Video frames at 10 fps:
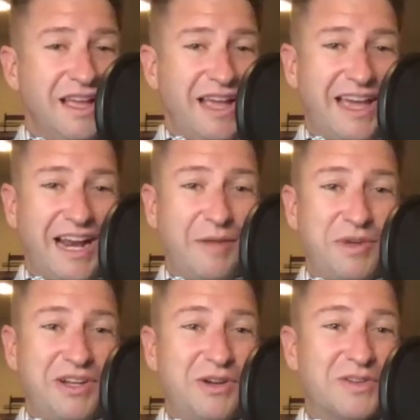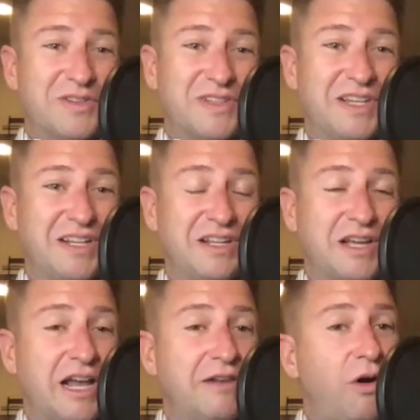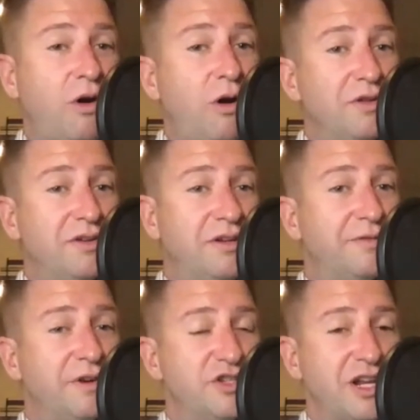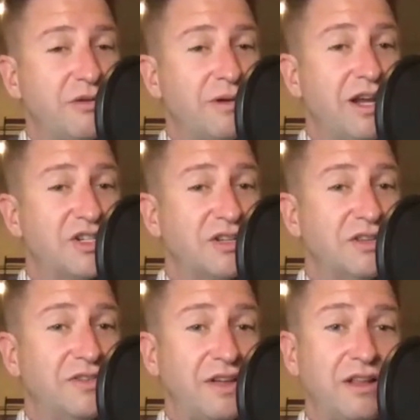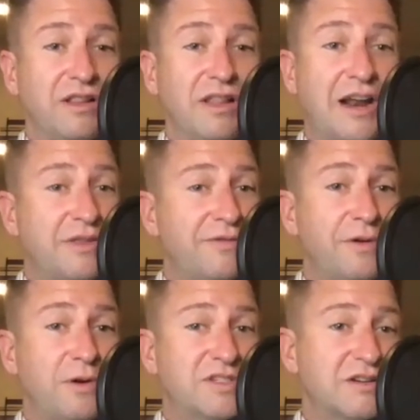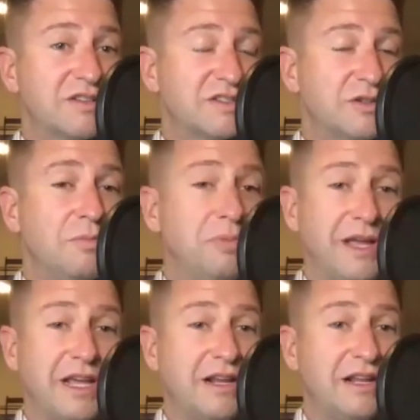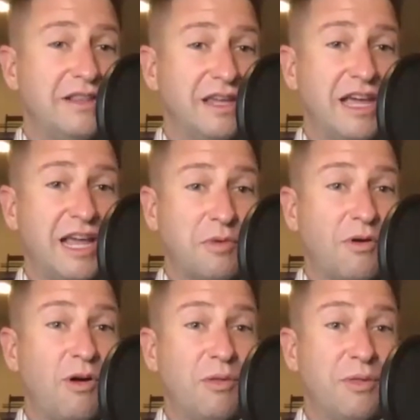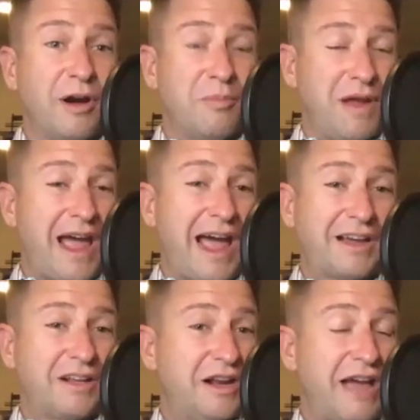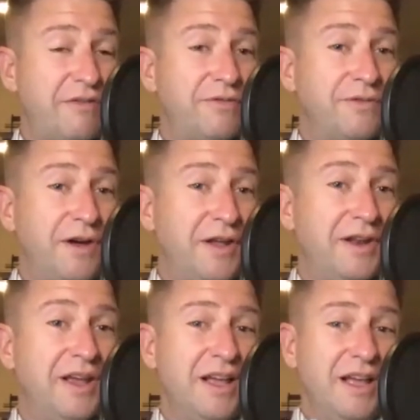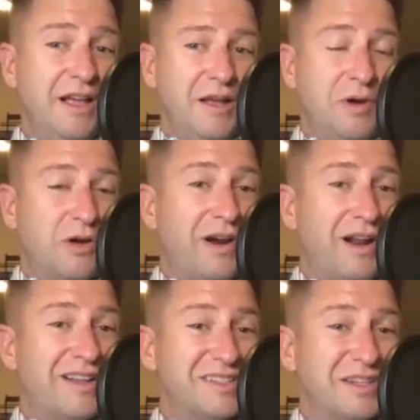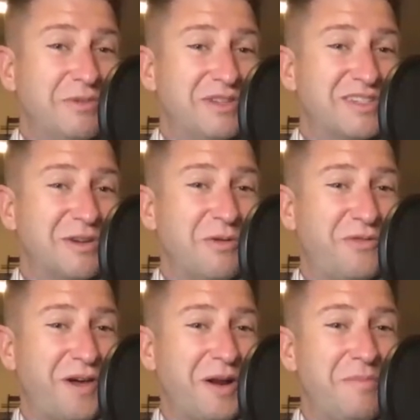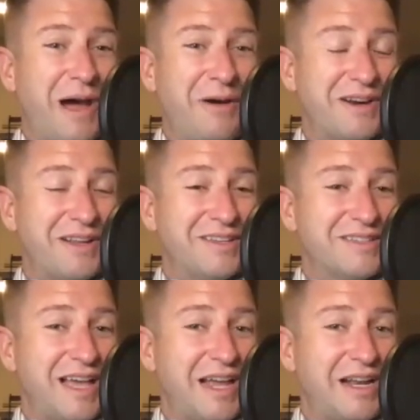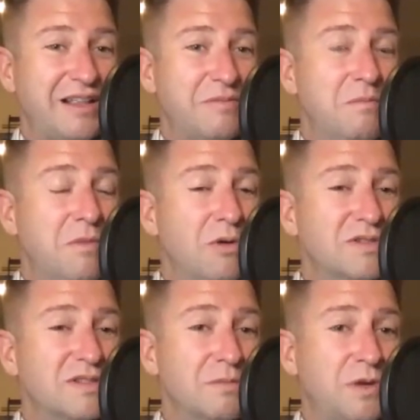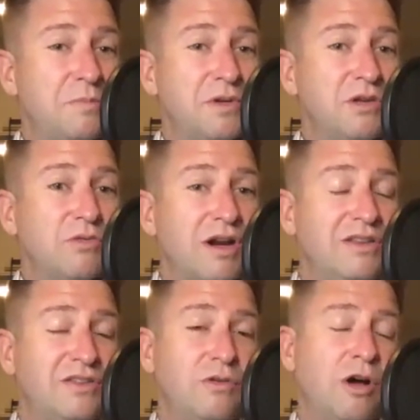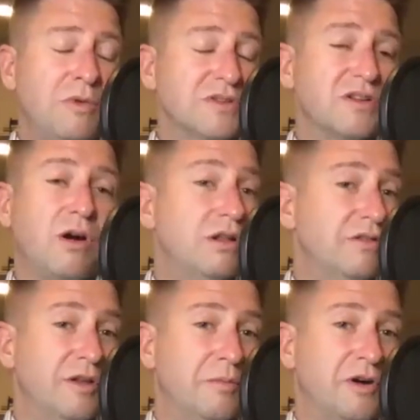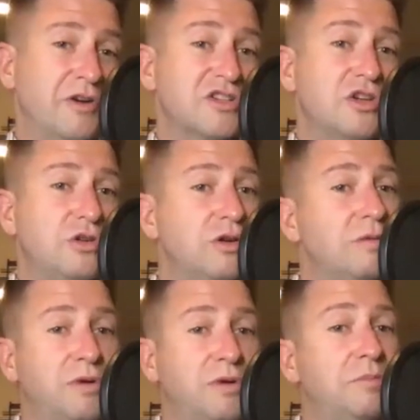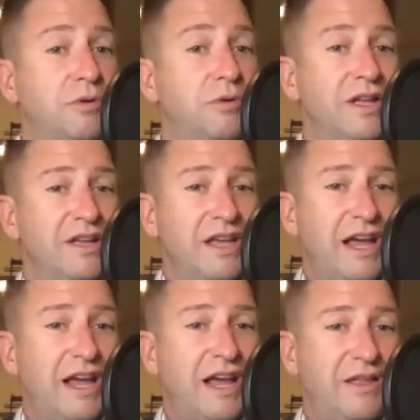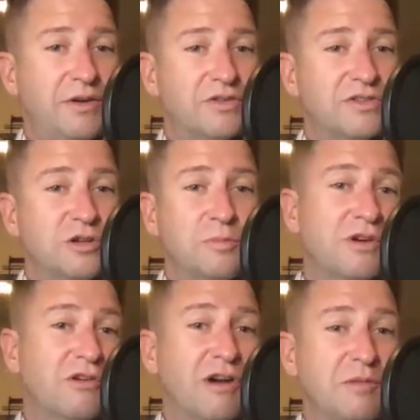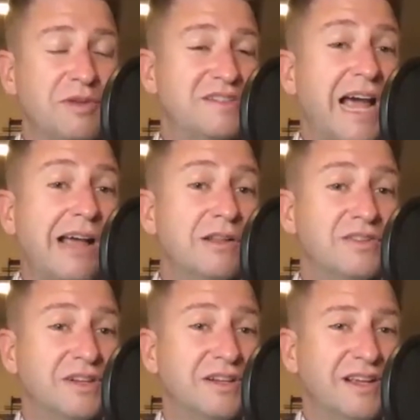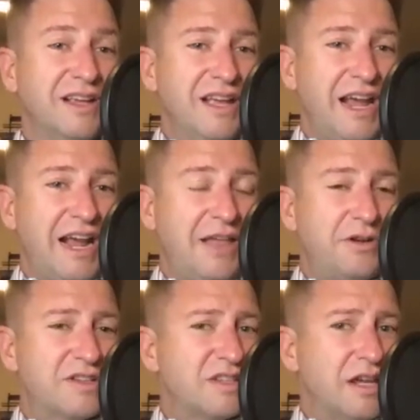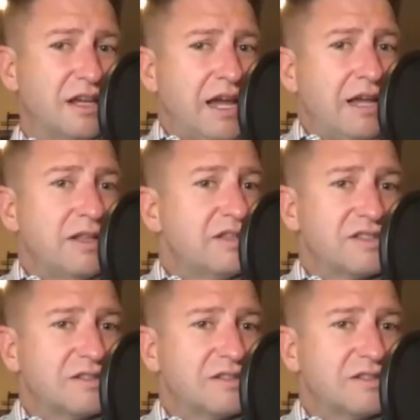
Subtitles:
And I mean, you're seeing kind of all the different generations. A lot of the folks that are still playing in the game are all there hacking and having fun. But quite honestly, what's so fun about it is that most of the people that you run into, almost all of them, are just good people, and they're super incredibly talented. and they're just like, hey, let's